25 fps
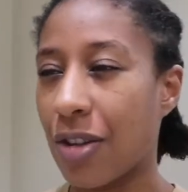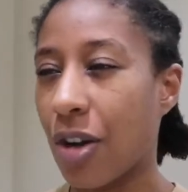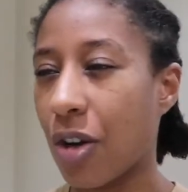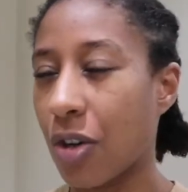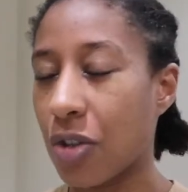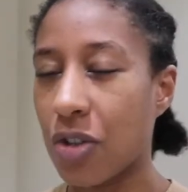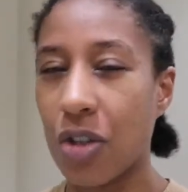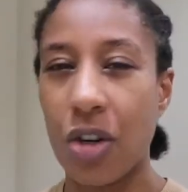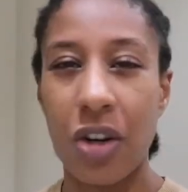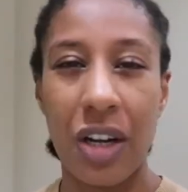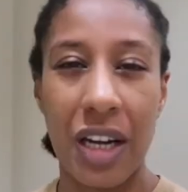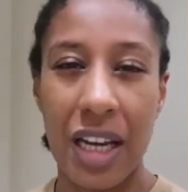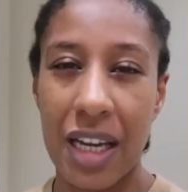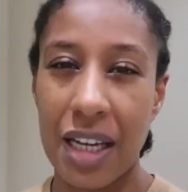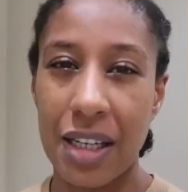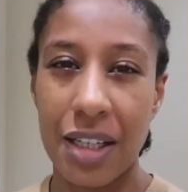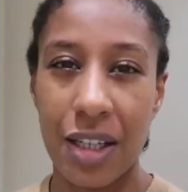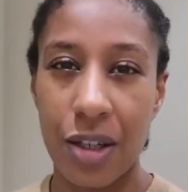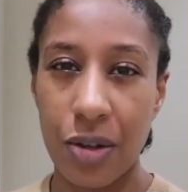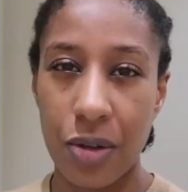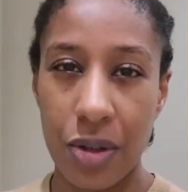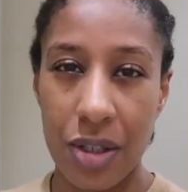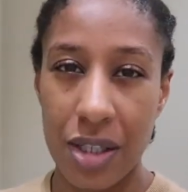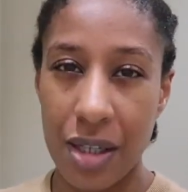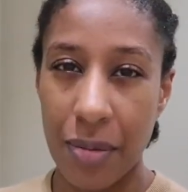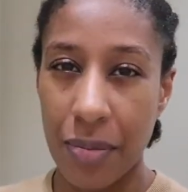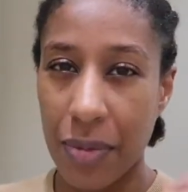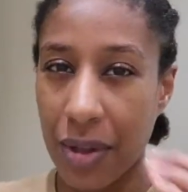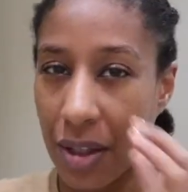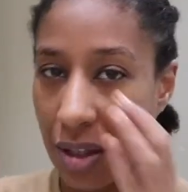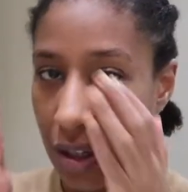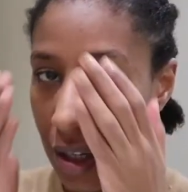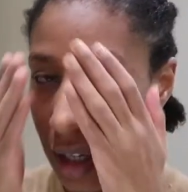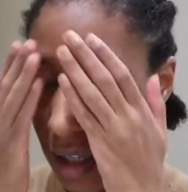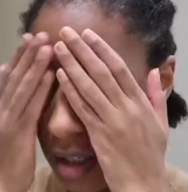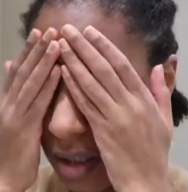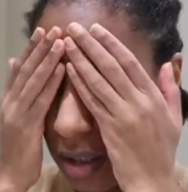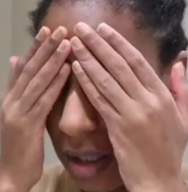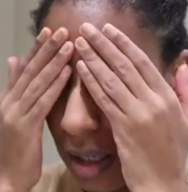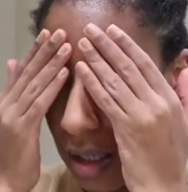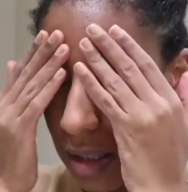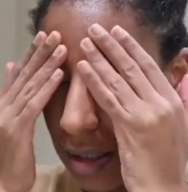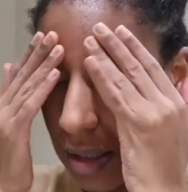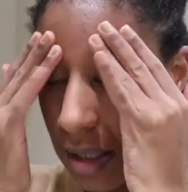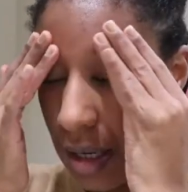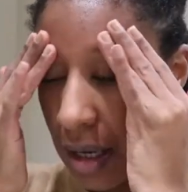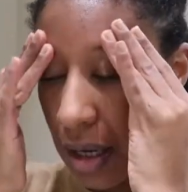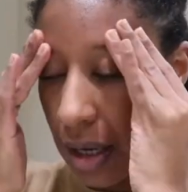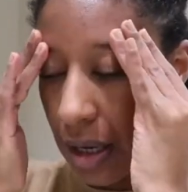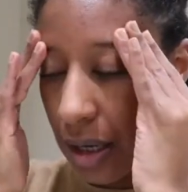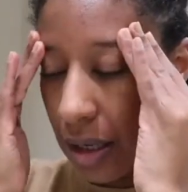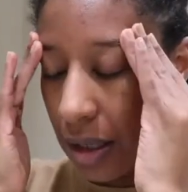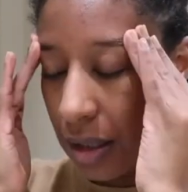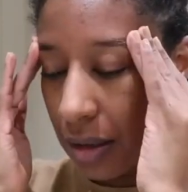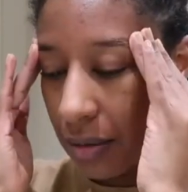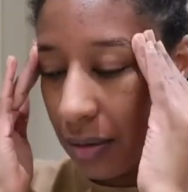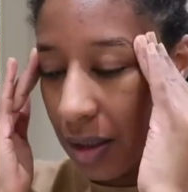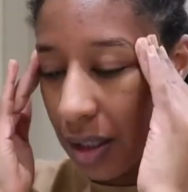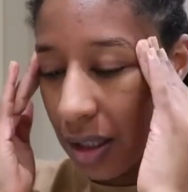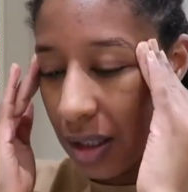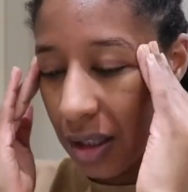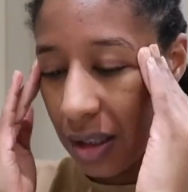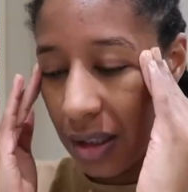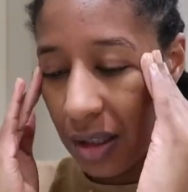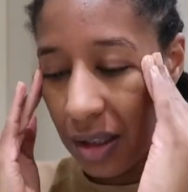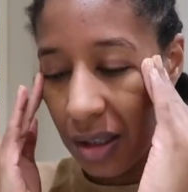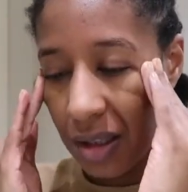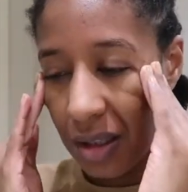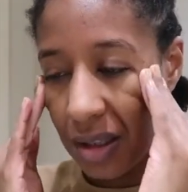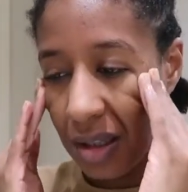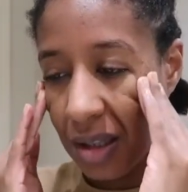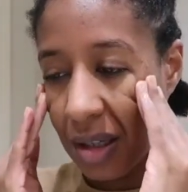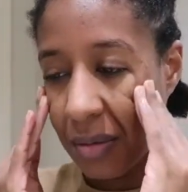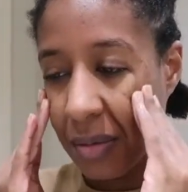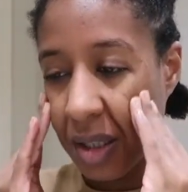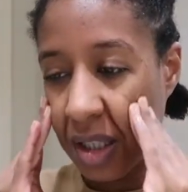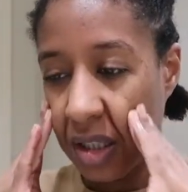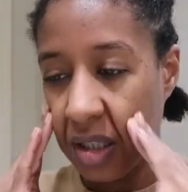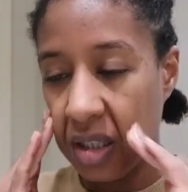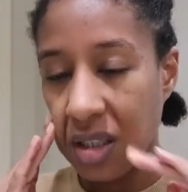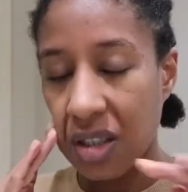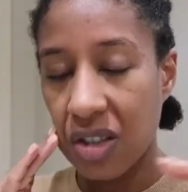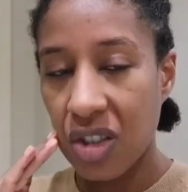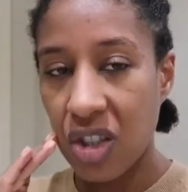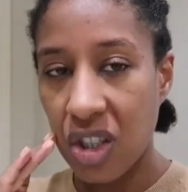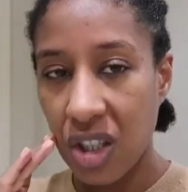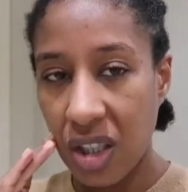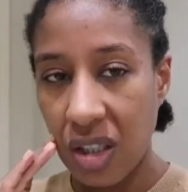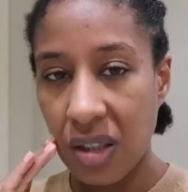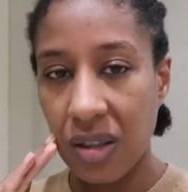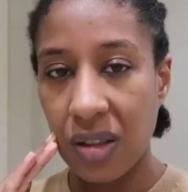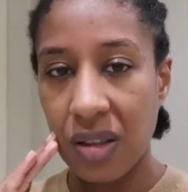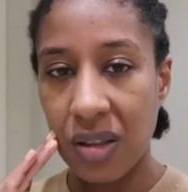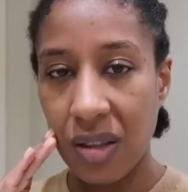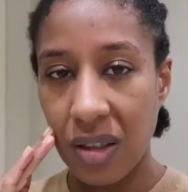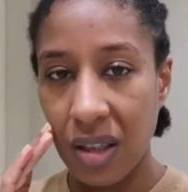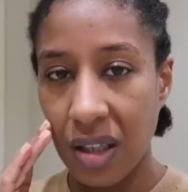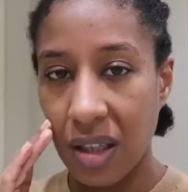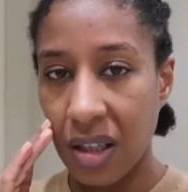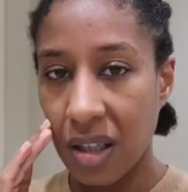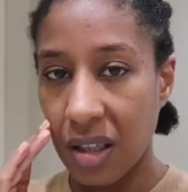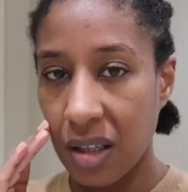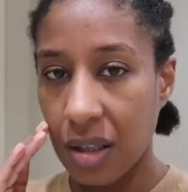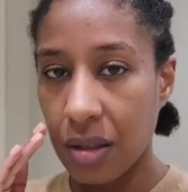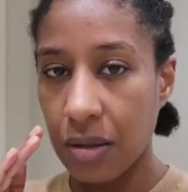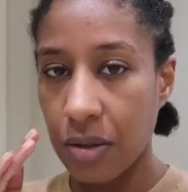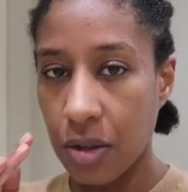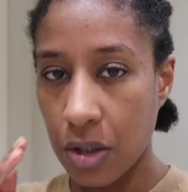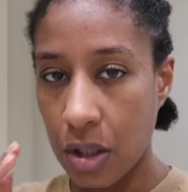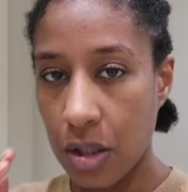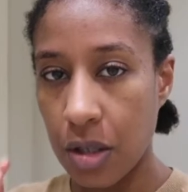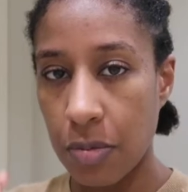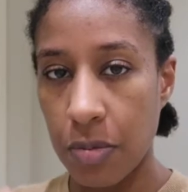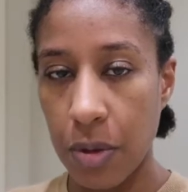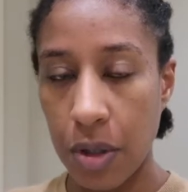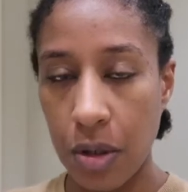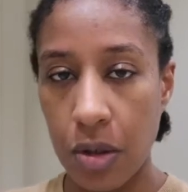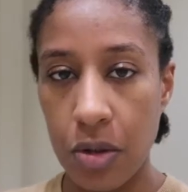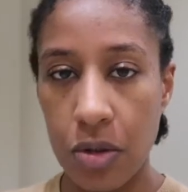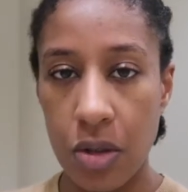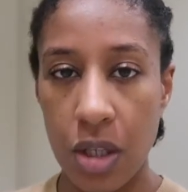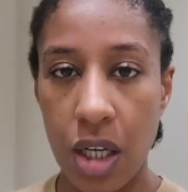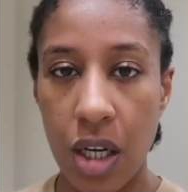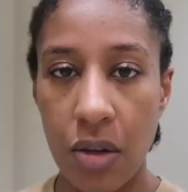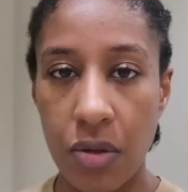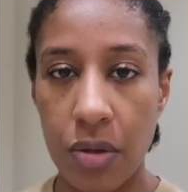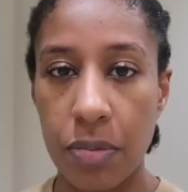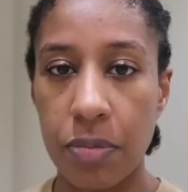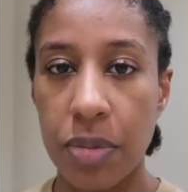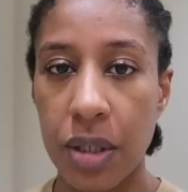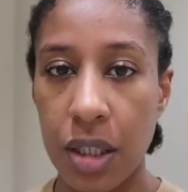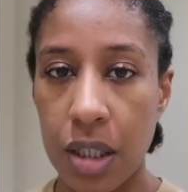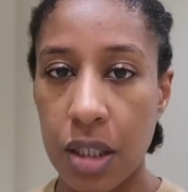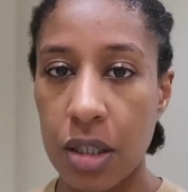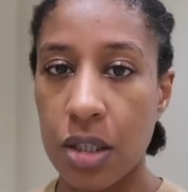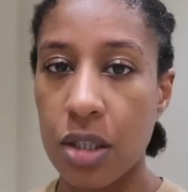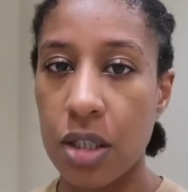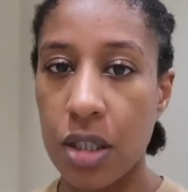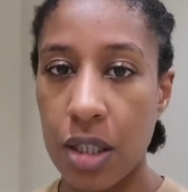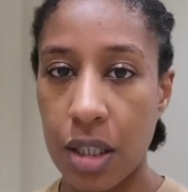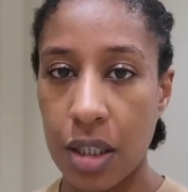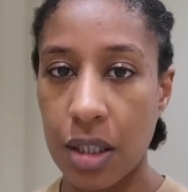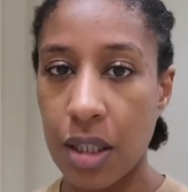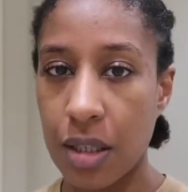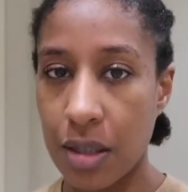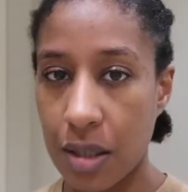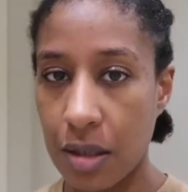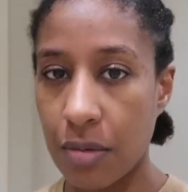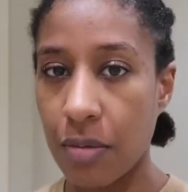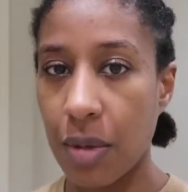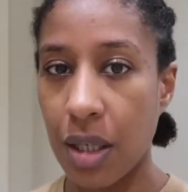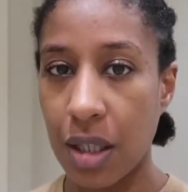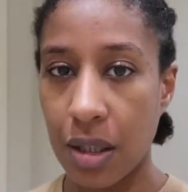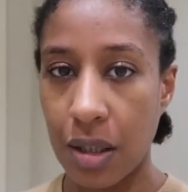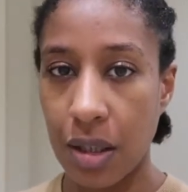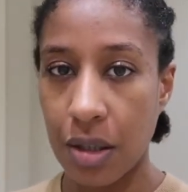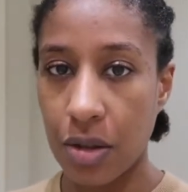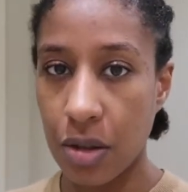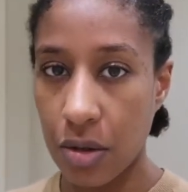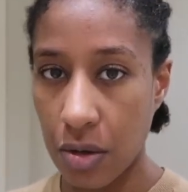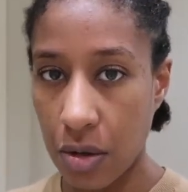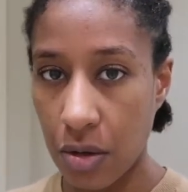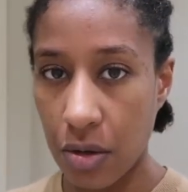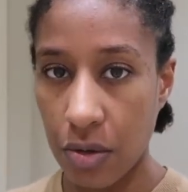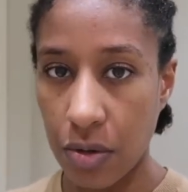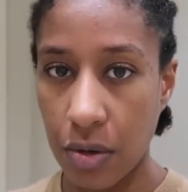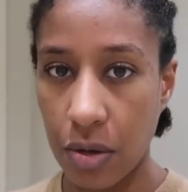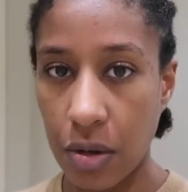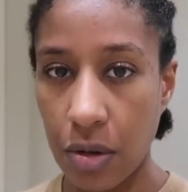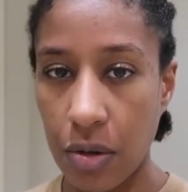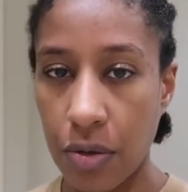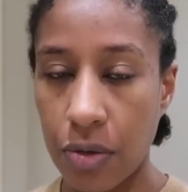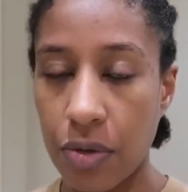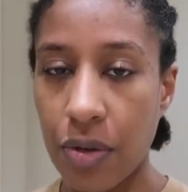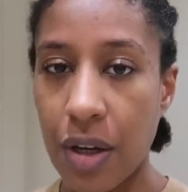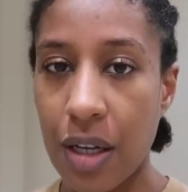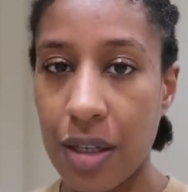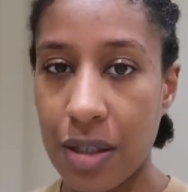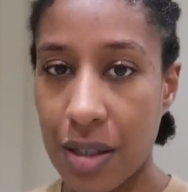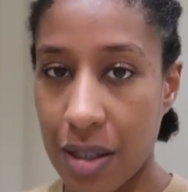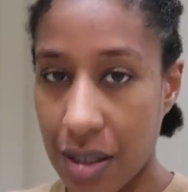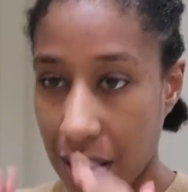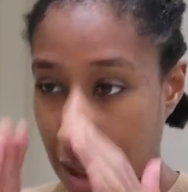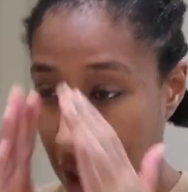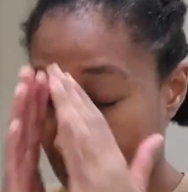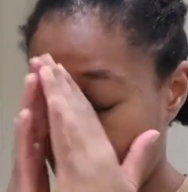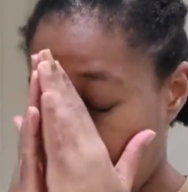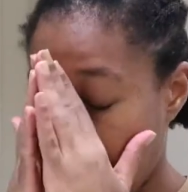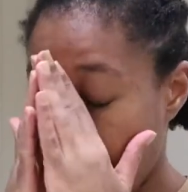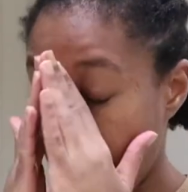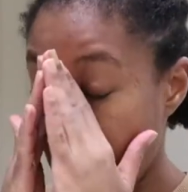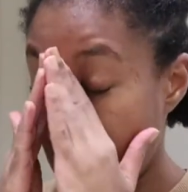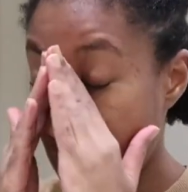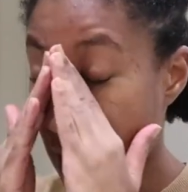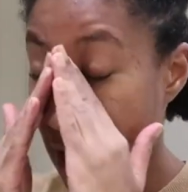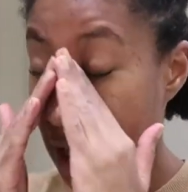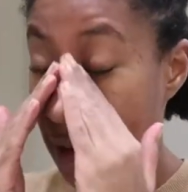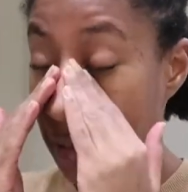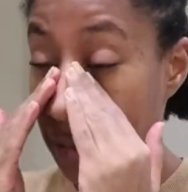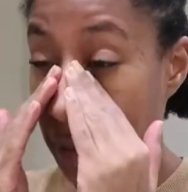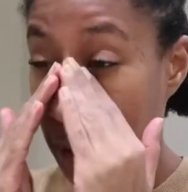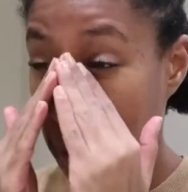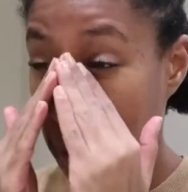doctor lady or something like that. And I'm like, I mean, chill. Just because you have a PhD doesn't mean that you're fancy. And